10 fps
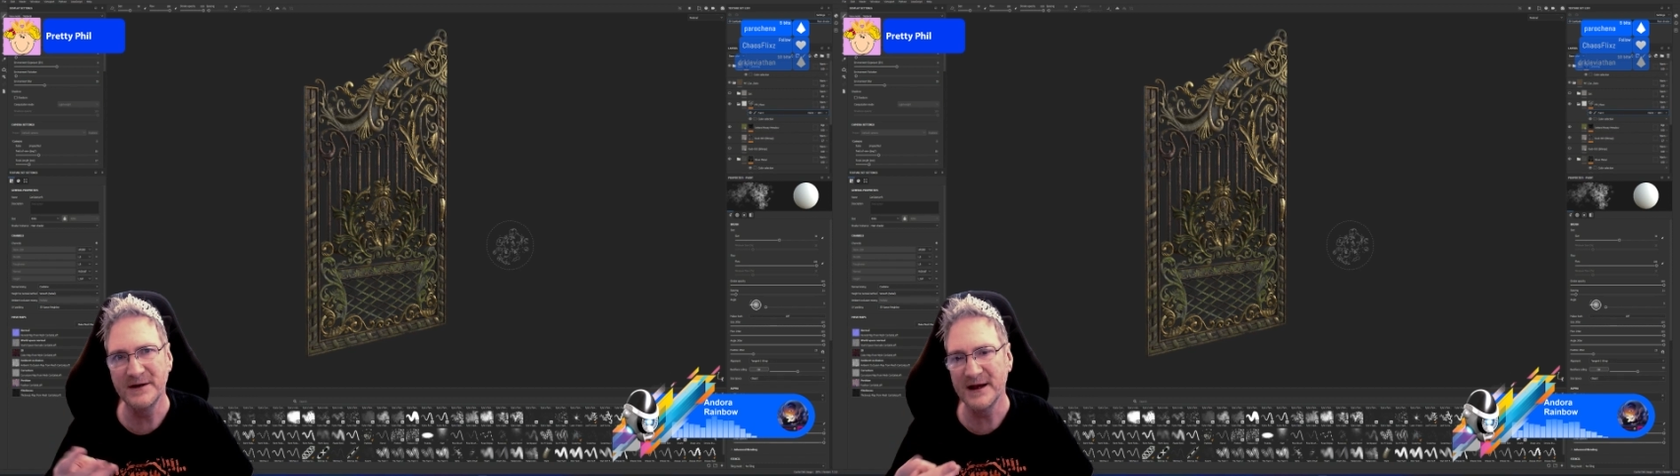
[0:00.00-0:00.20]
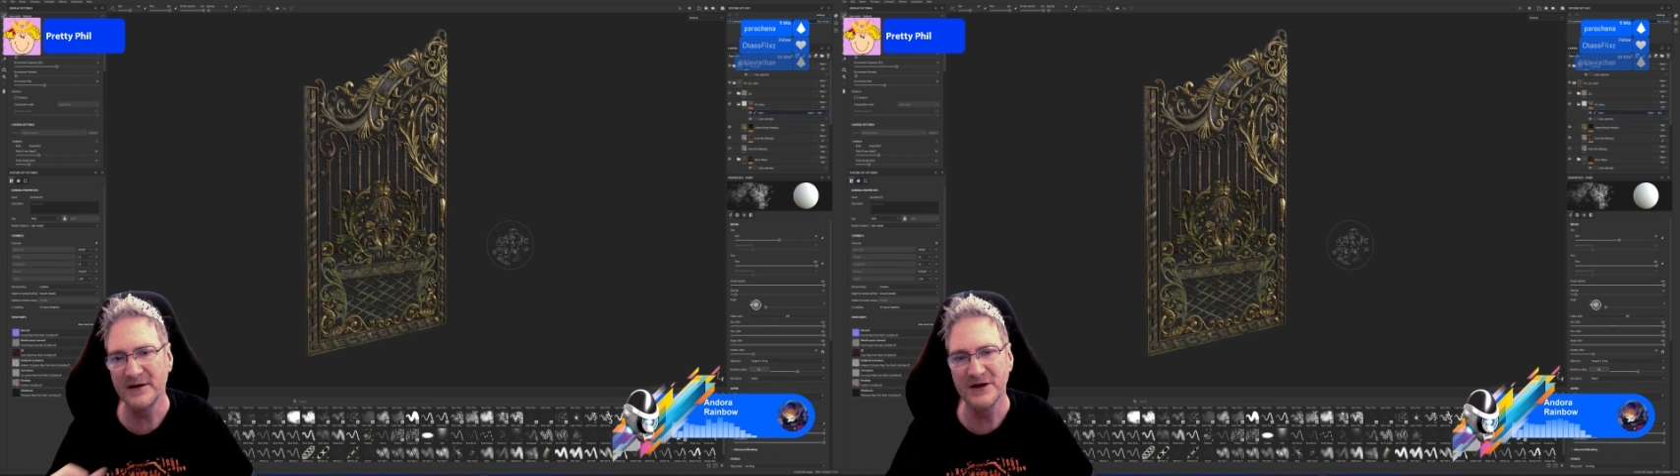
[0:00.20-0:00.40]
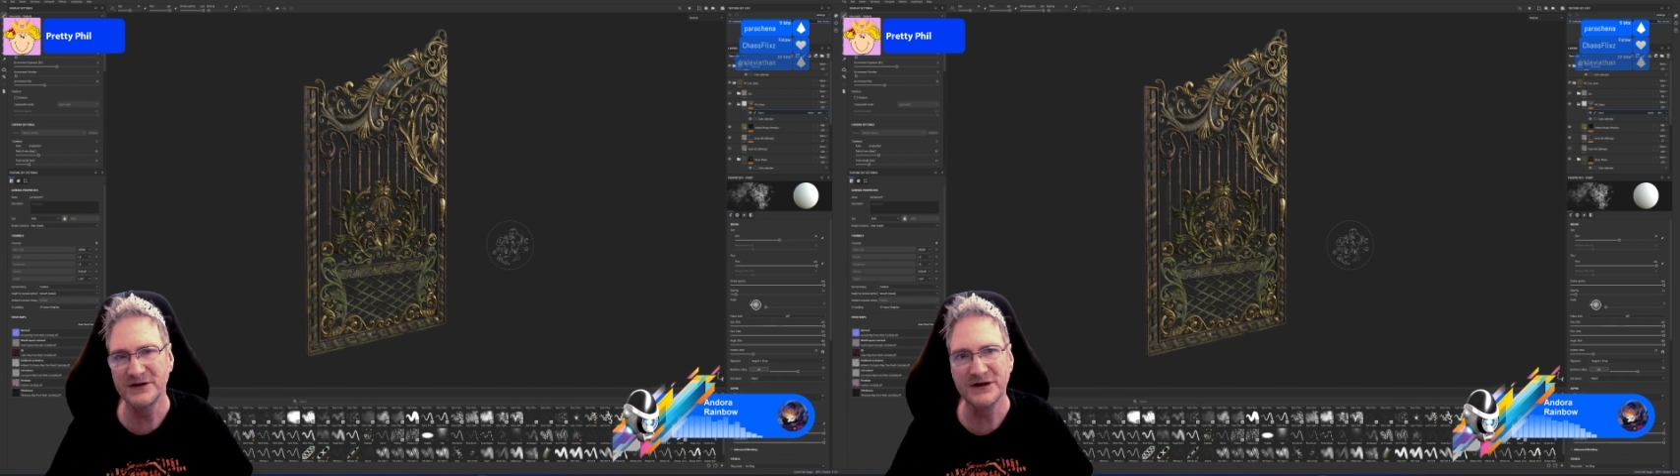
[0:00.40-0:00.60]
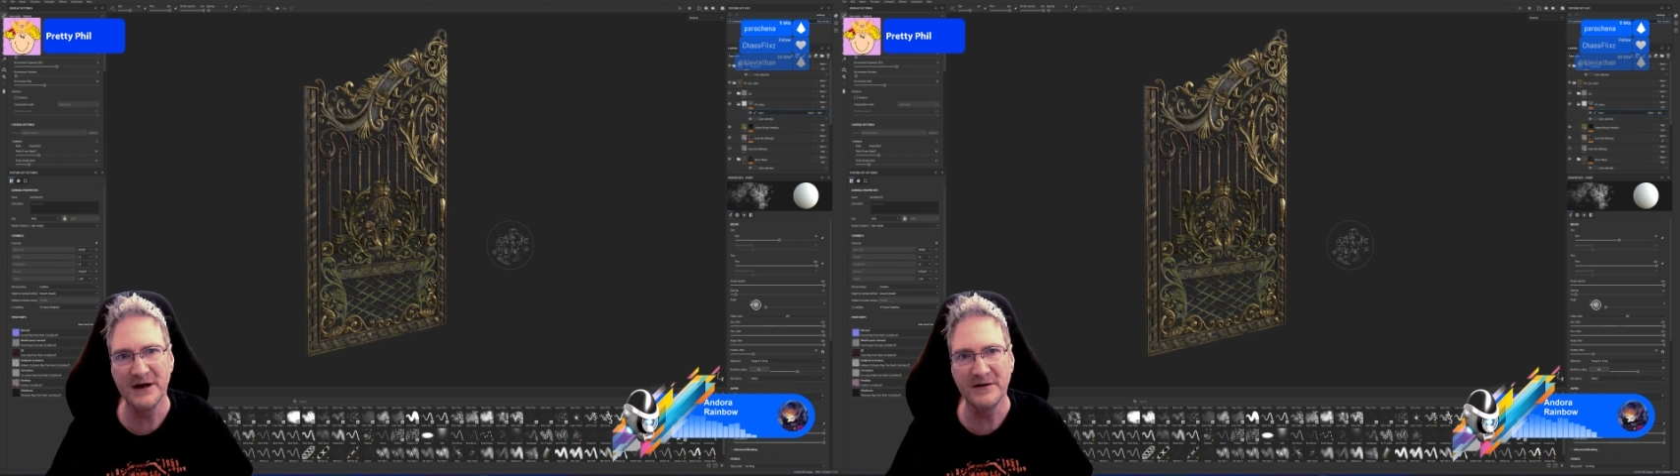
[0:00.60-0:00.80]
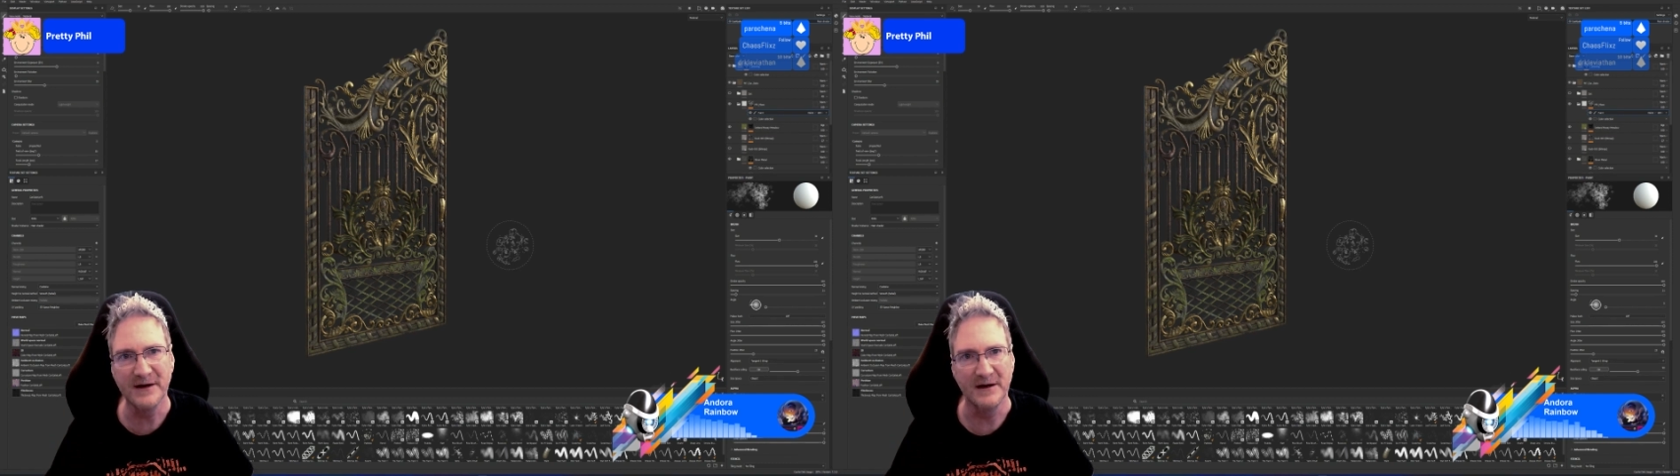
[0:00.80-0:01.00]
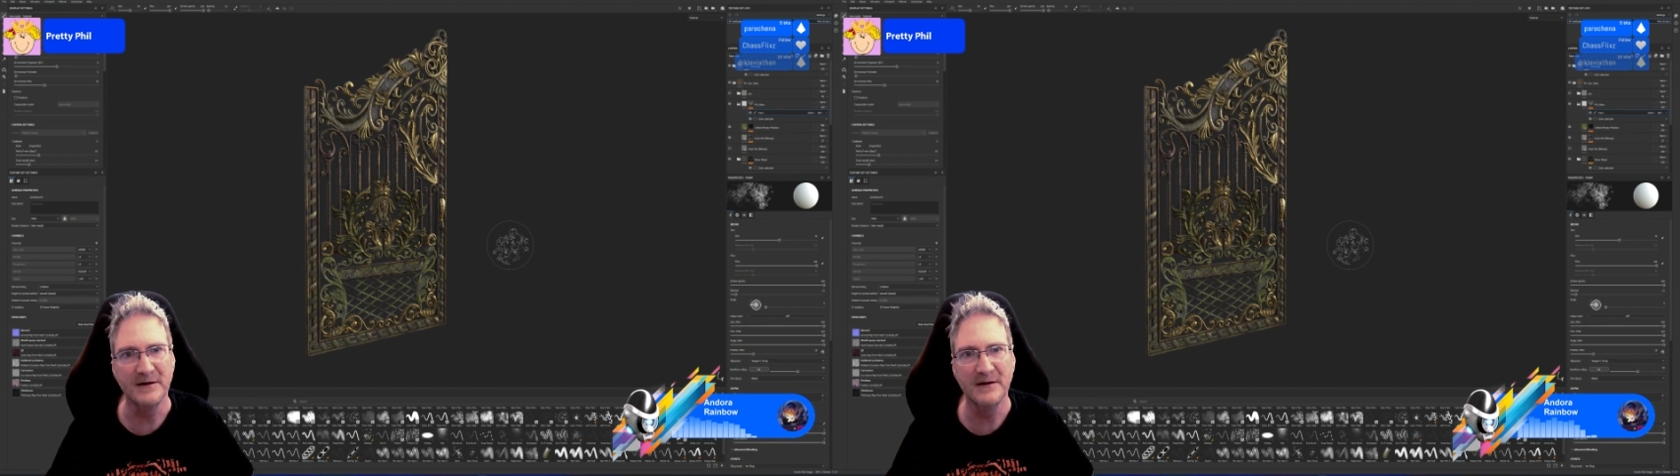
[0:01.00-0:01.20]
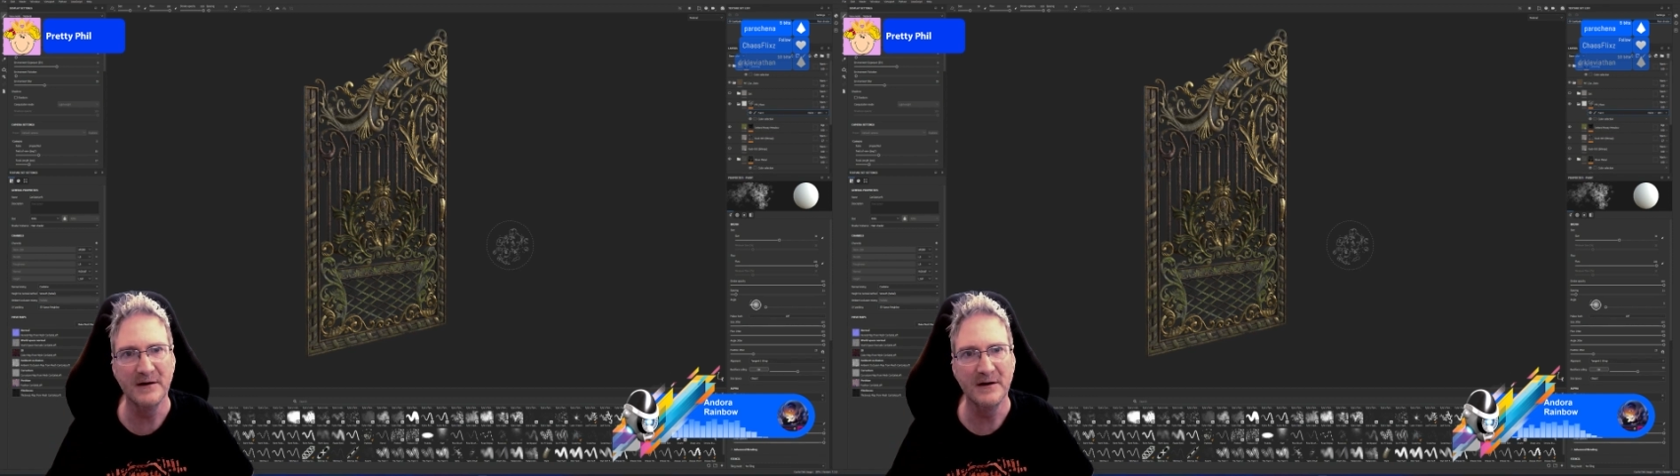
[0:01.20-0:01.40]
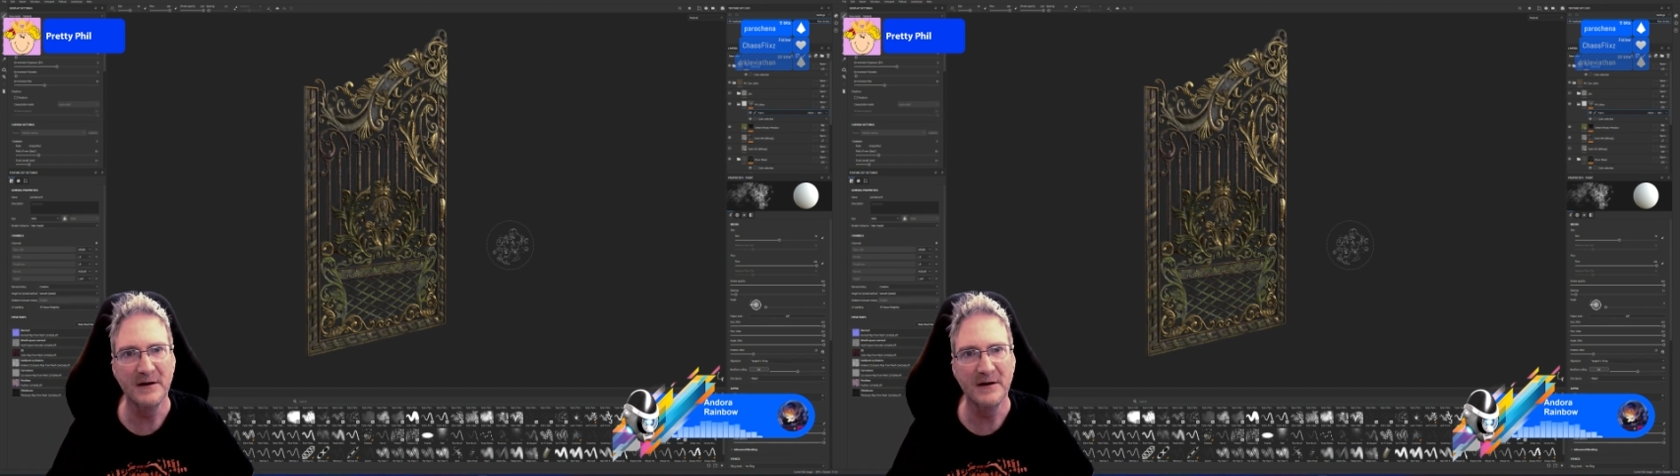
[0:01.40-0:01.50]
then they close your channel down,